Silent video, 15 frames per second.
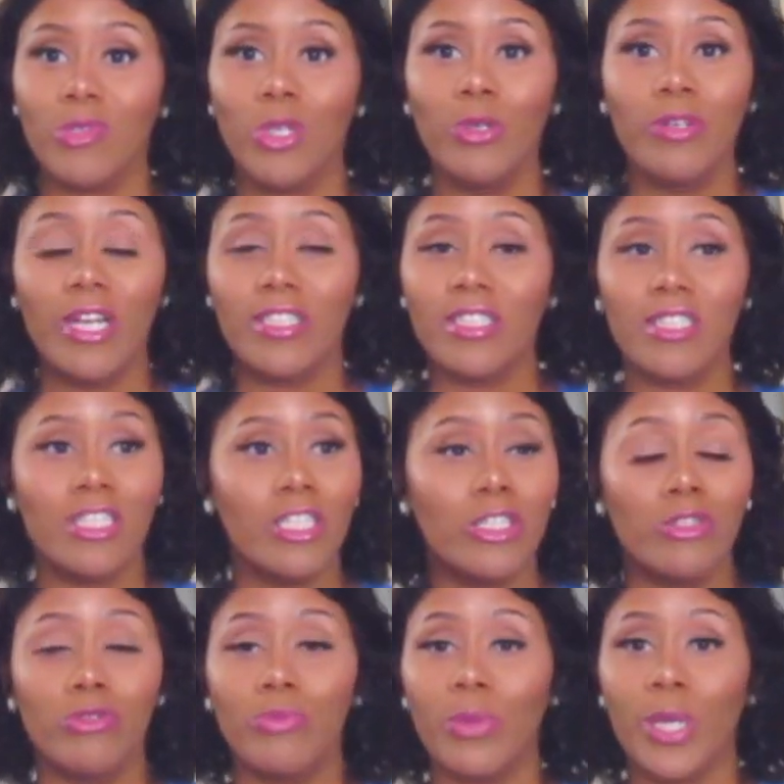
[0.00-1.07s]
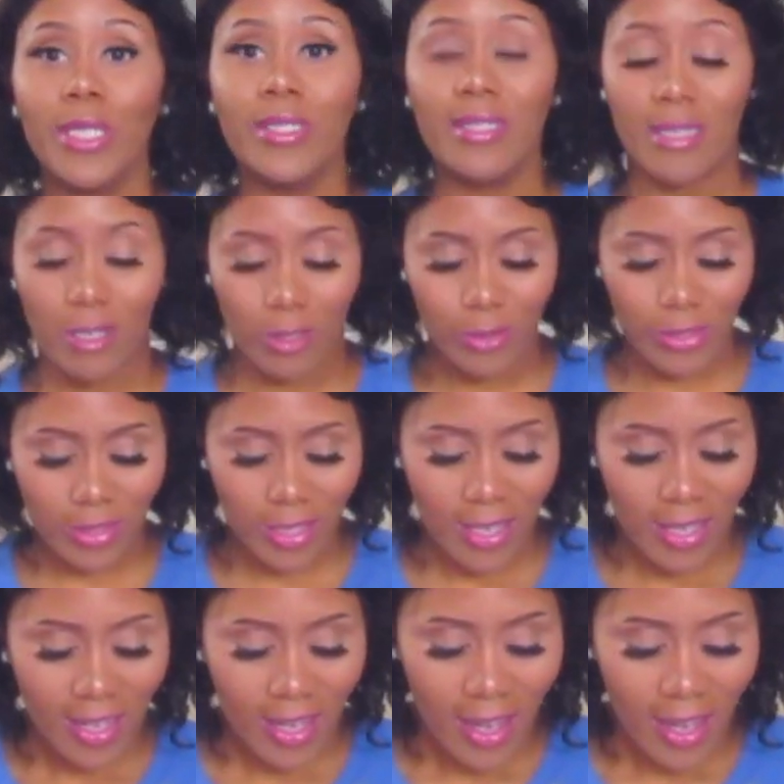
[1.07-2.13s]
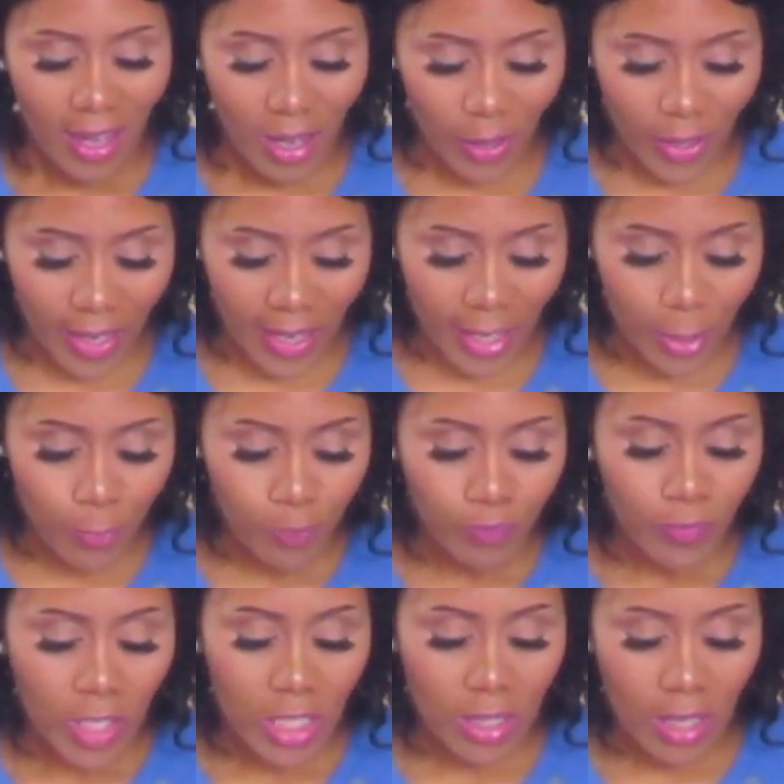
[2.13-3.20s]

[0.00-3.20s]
Who doesn't need new brain cells? Okay?